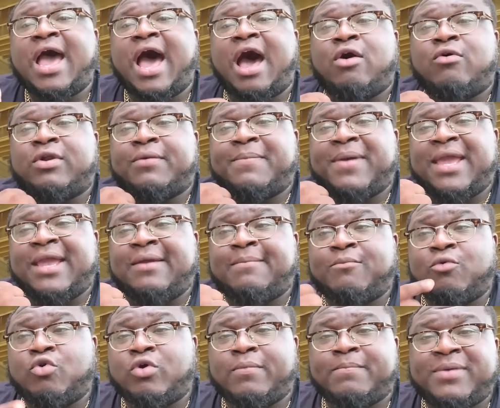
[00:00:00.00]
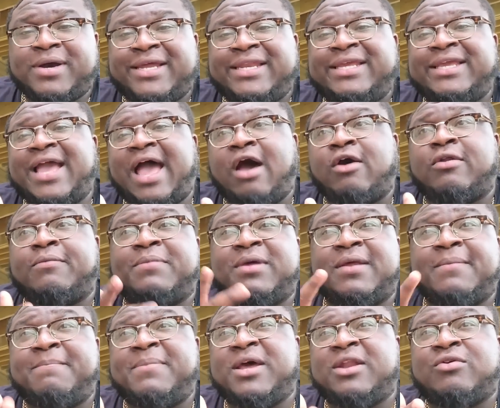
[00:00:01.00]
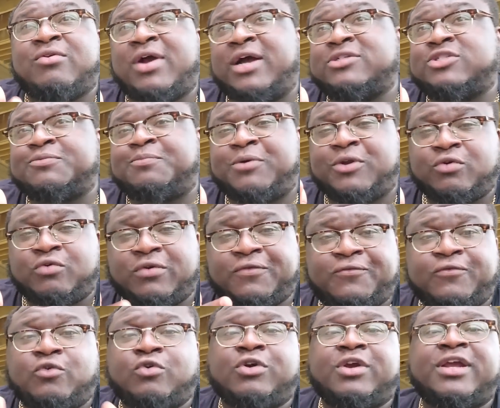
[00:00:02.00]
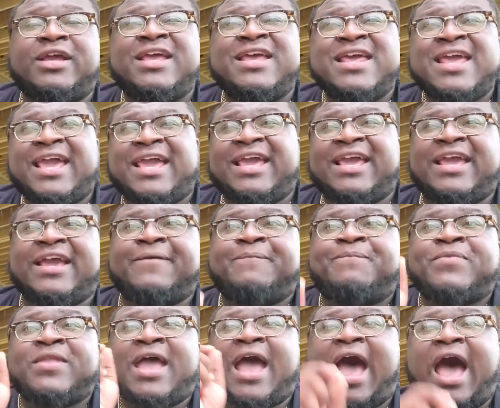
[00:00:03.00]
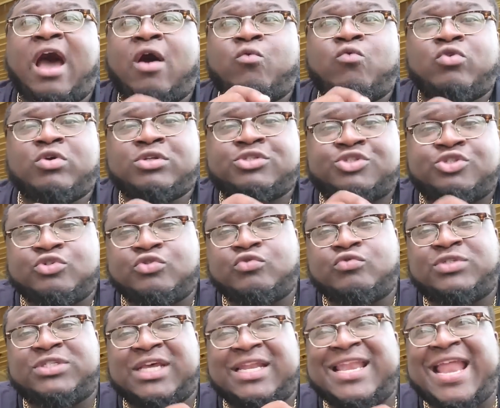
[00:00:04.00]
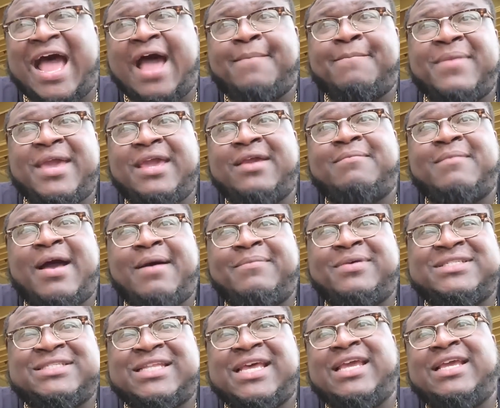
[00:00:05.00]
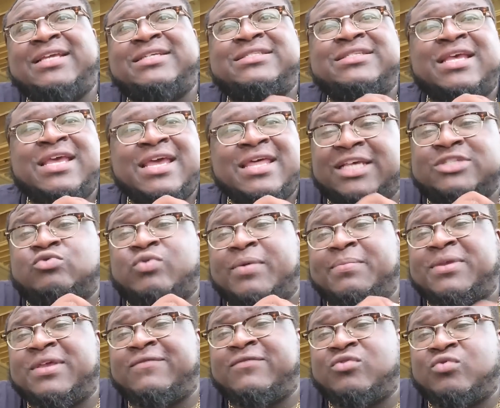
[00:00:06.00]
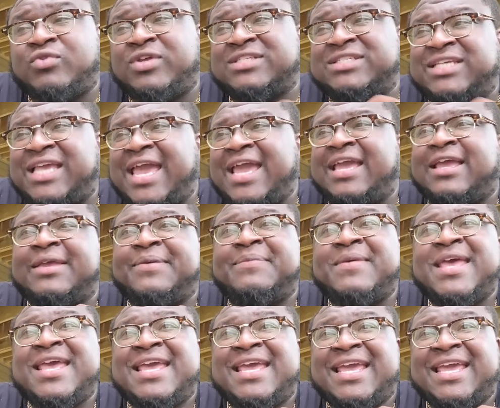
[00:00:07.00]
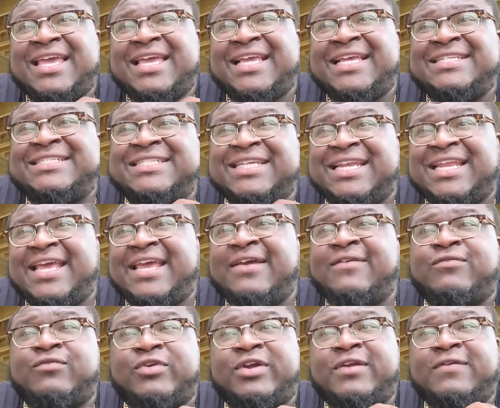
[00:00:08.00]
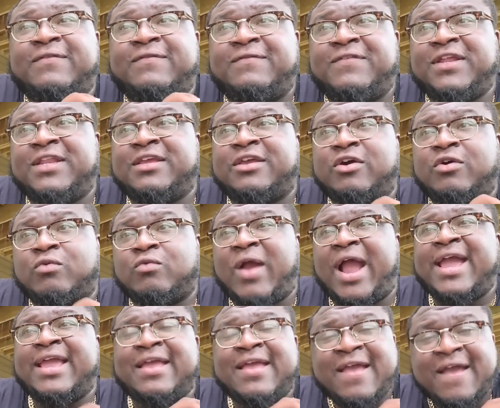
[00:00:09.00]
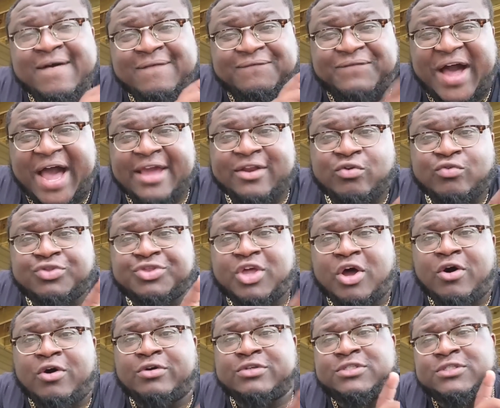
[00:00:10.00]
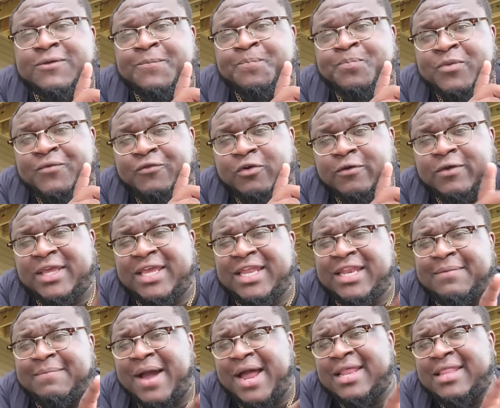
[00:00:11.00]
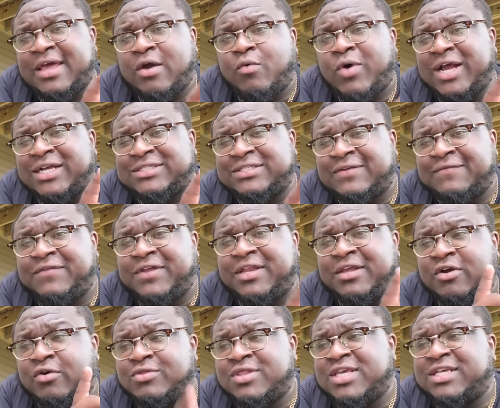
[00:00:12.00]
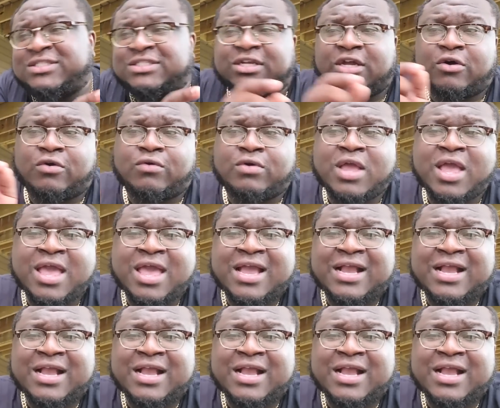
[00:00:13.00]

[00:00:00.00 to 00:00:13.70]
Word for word: I would have made more money. I would have been a better entrepreneur for it. And I want you to not make my mistakes. That's why I'm giving you this game in each and every video, right? Final thoughts for anybody that watched the video this long.